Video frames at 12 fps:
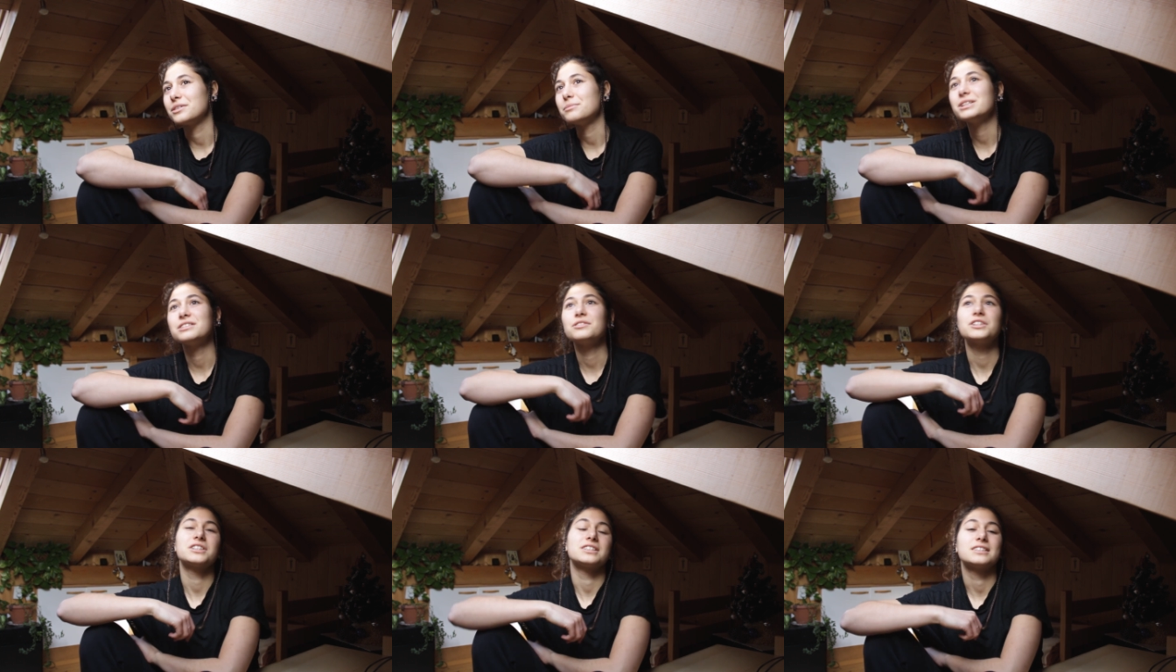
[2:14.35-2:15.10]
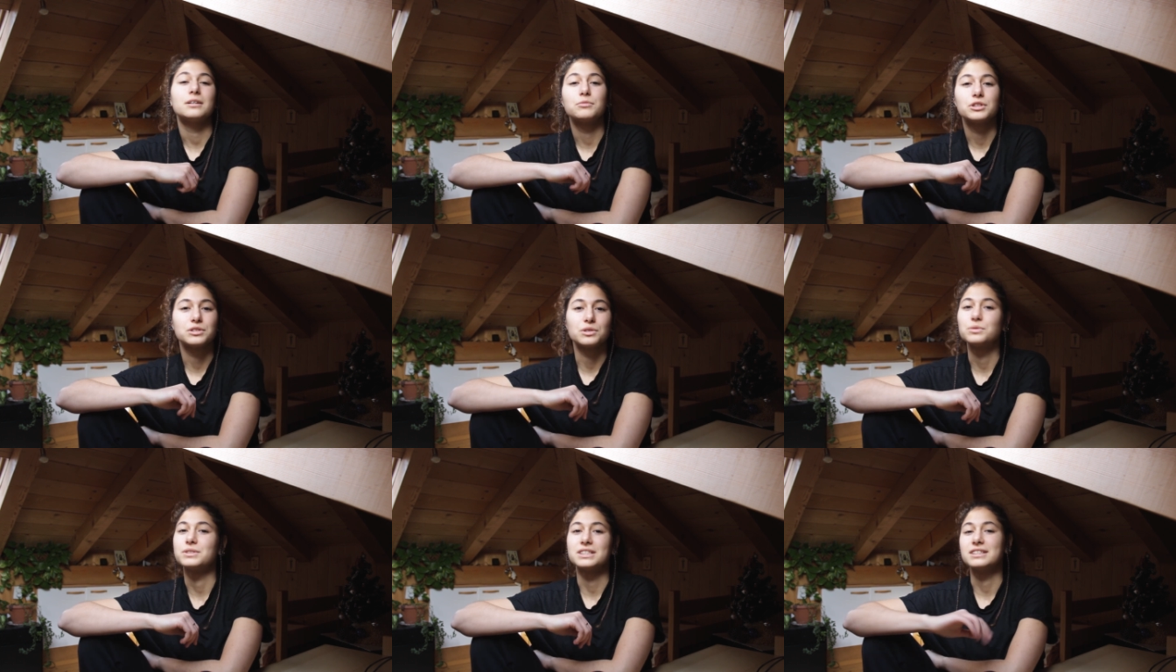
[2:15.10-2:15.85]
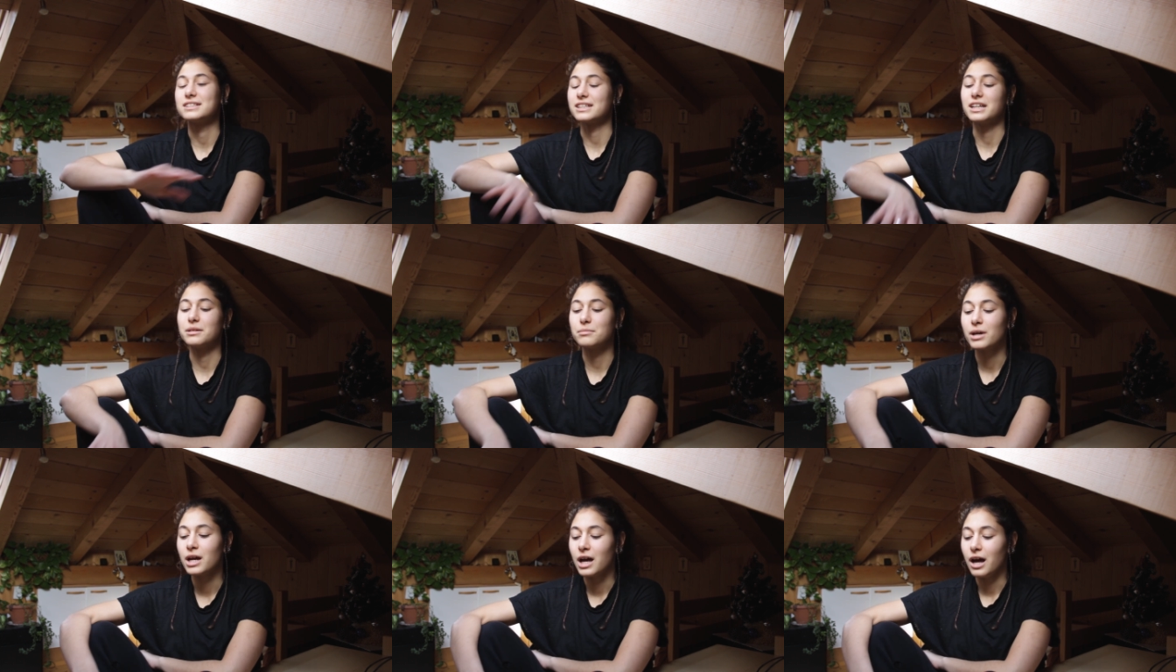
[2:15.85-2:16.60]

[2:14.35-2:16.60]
I mean during the summer it's always the same.